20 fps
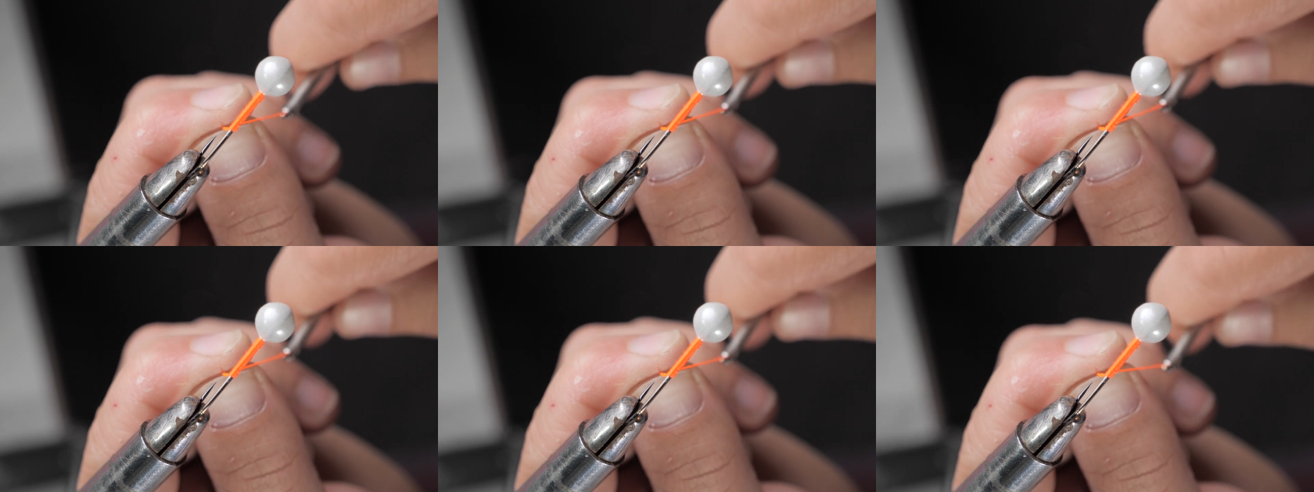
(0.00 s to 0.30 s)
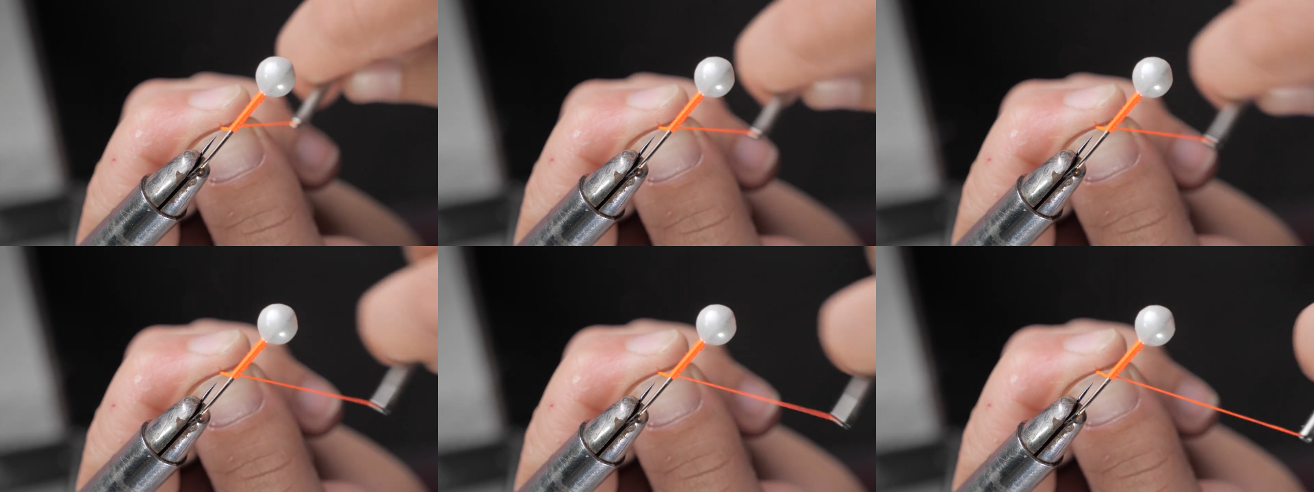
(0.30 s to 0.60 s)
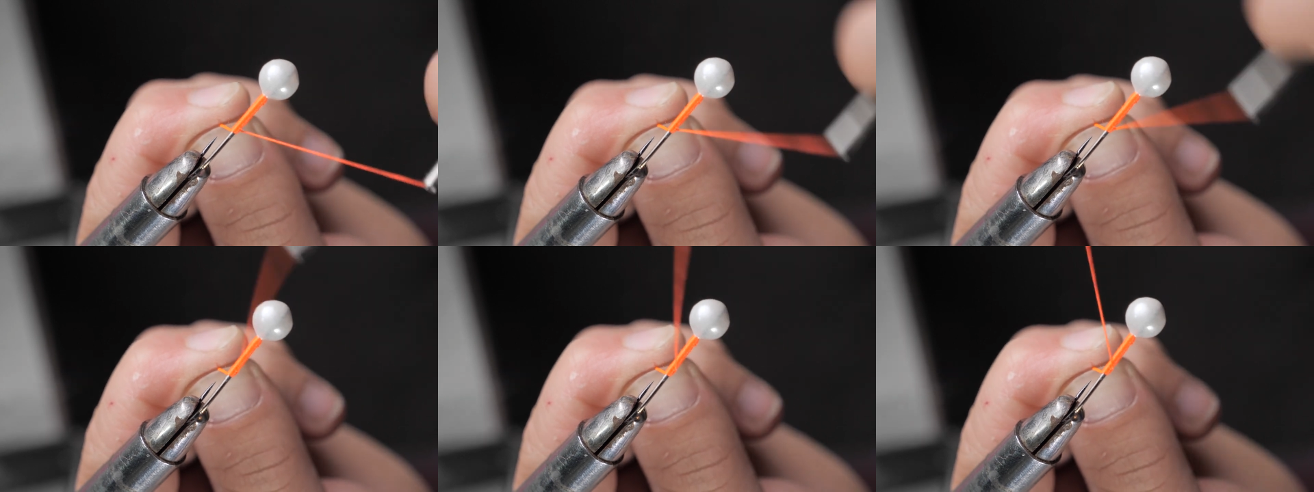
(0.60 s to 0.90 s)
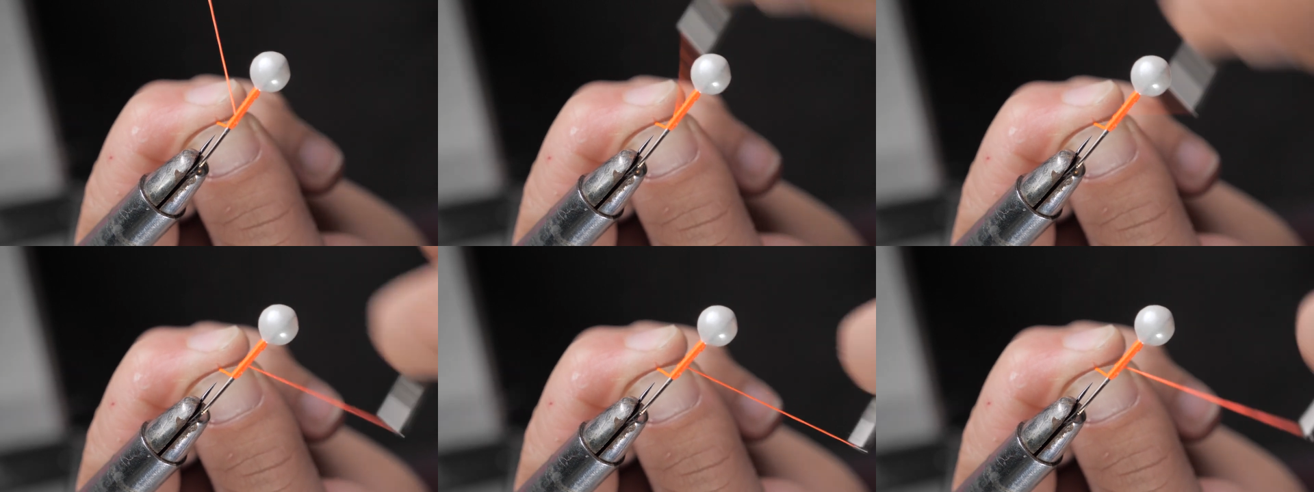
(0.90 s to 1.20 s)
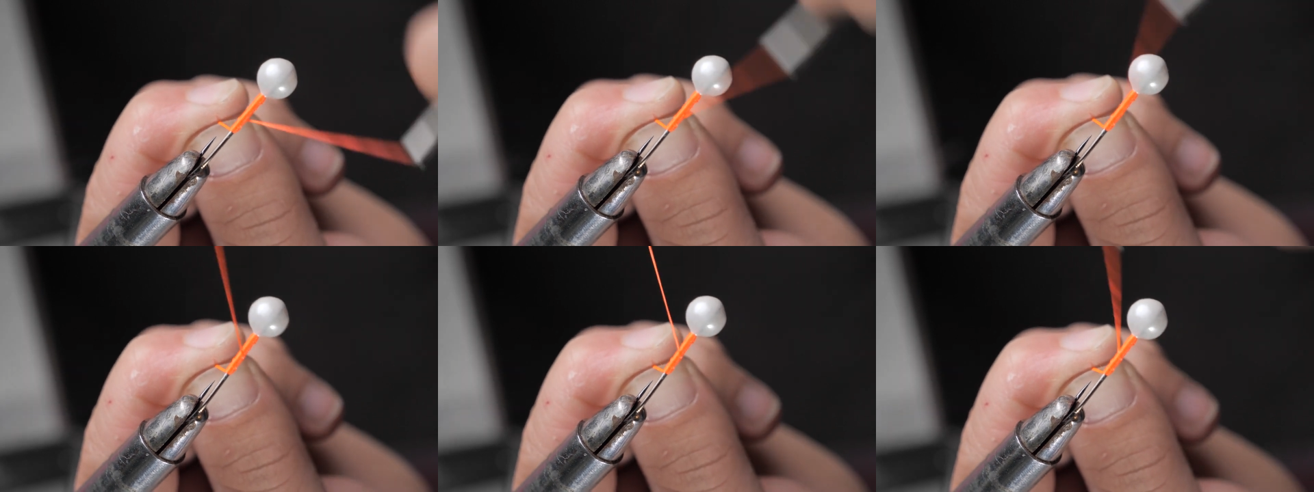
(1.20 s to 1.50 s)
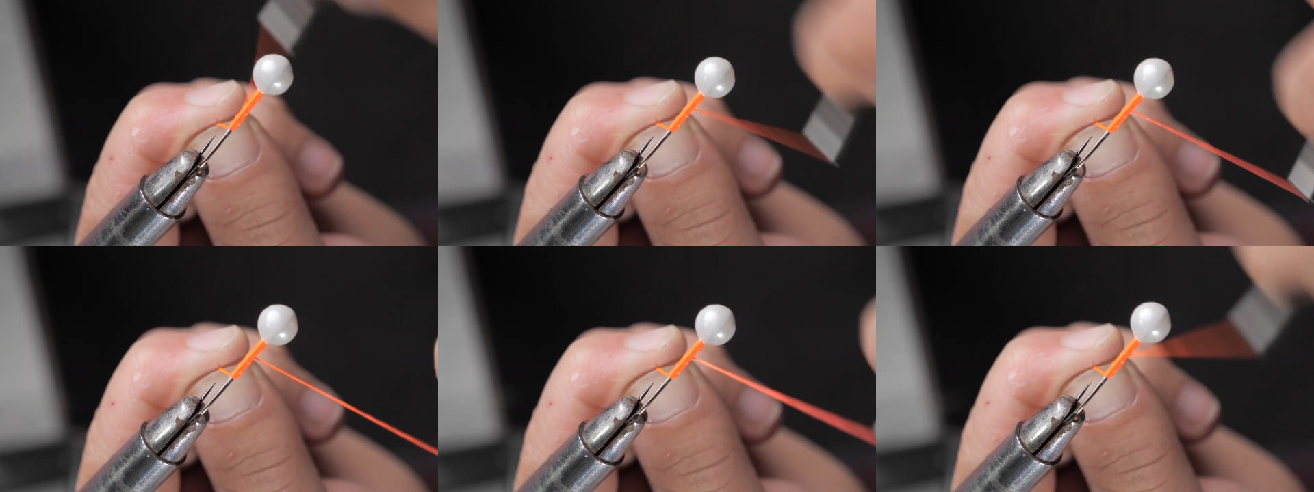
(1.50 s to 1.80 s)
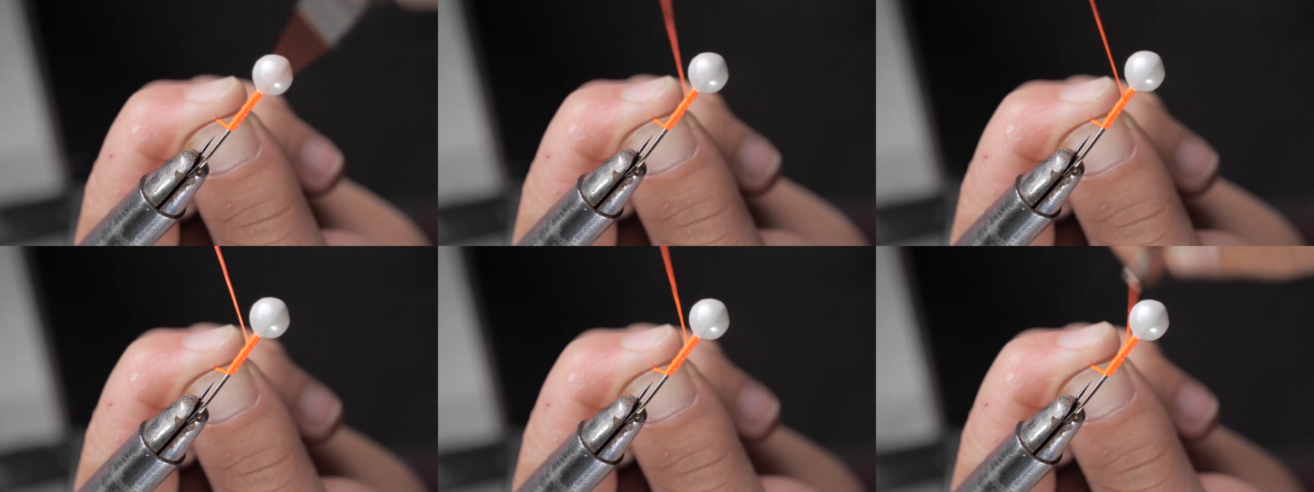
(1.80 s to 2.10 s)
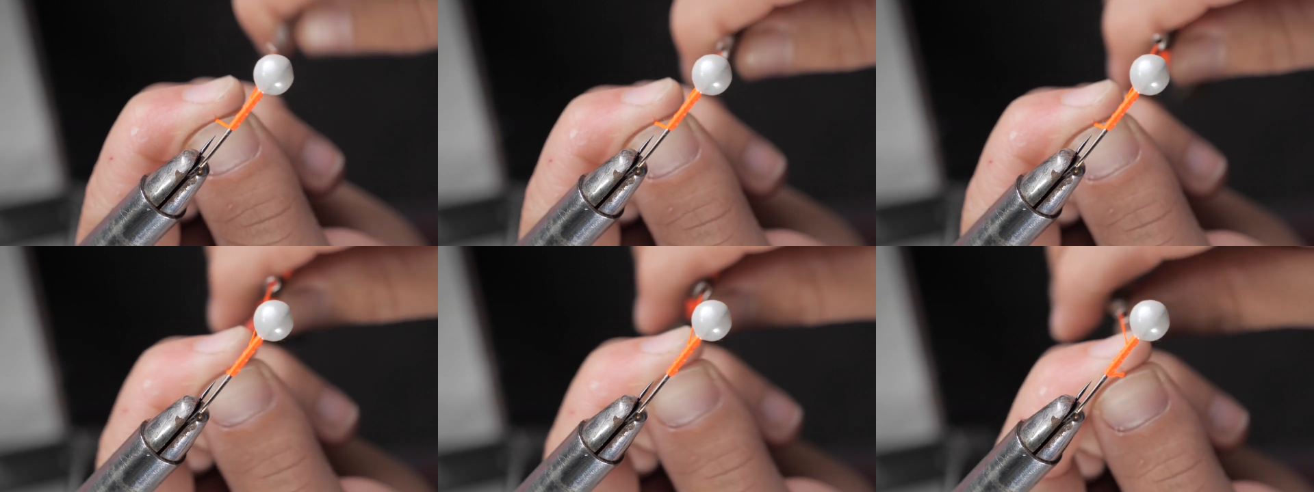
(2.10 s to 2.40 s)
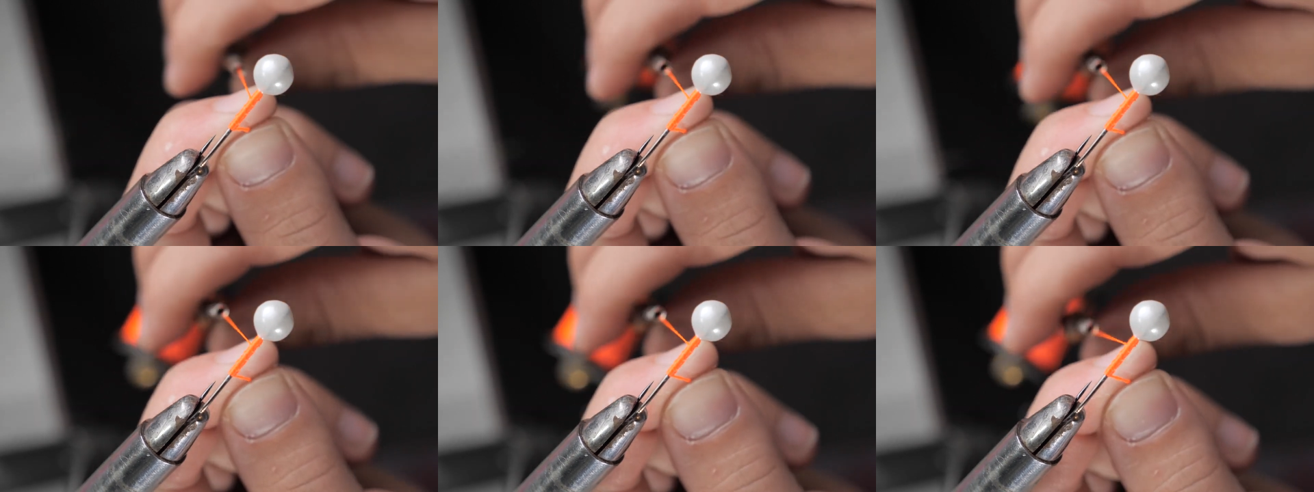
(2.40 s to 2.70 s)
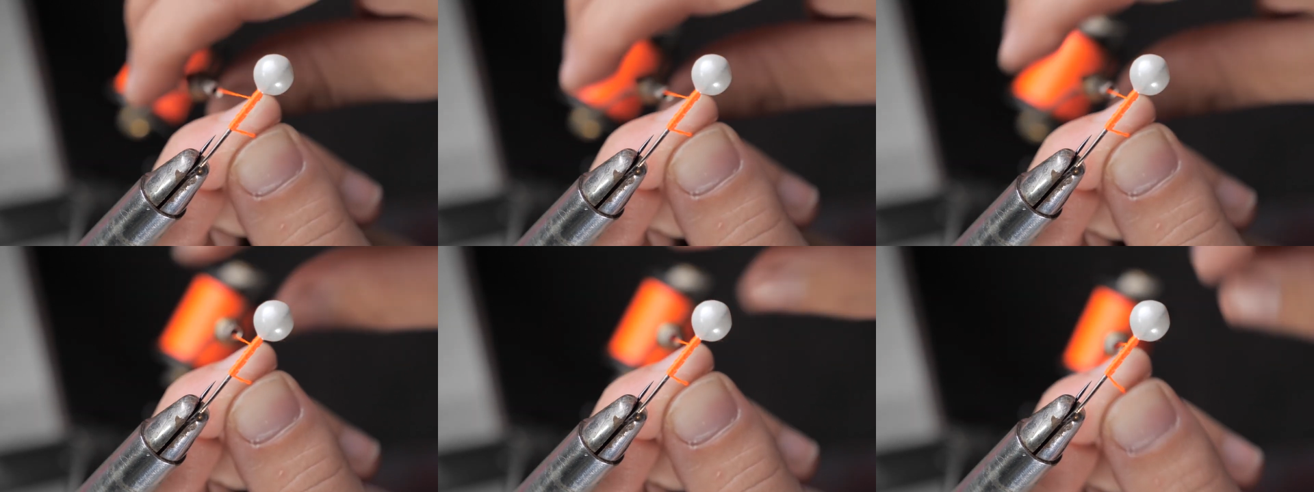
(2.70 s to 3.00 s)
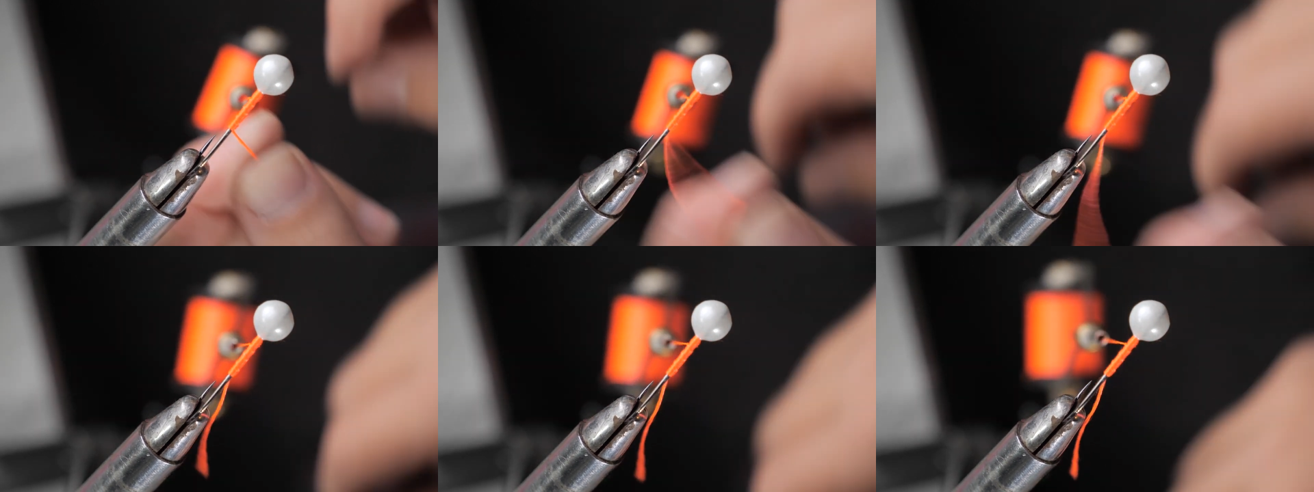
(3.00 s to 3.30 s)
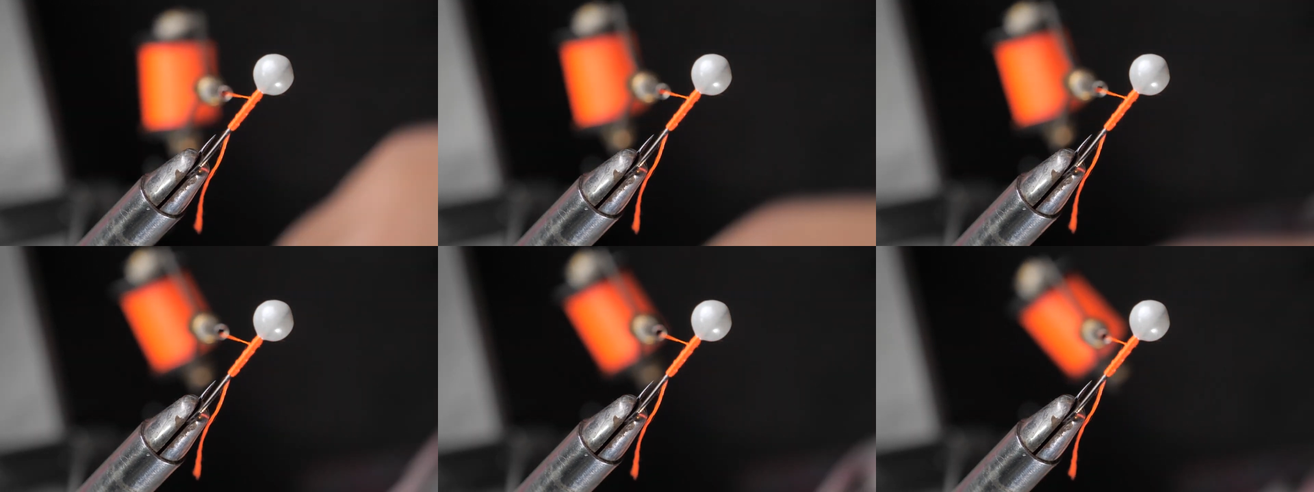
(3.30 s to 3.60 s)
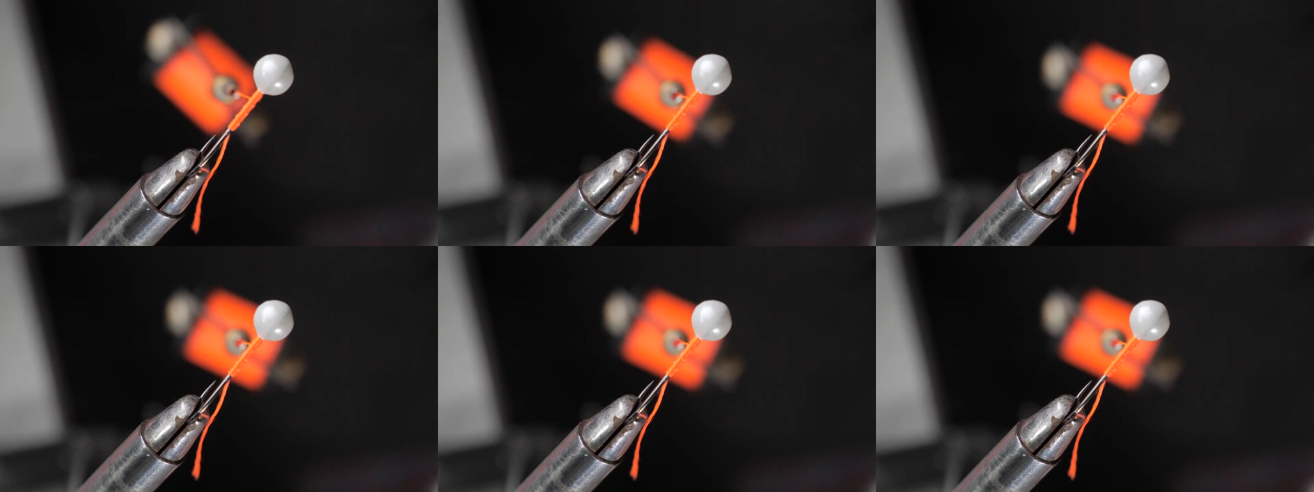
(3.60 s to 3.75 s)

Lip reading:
[unreadable: no face in view]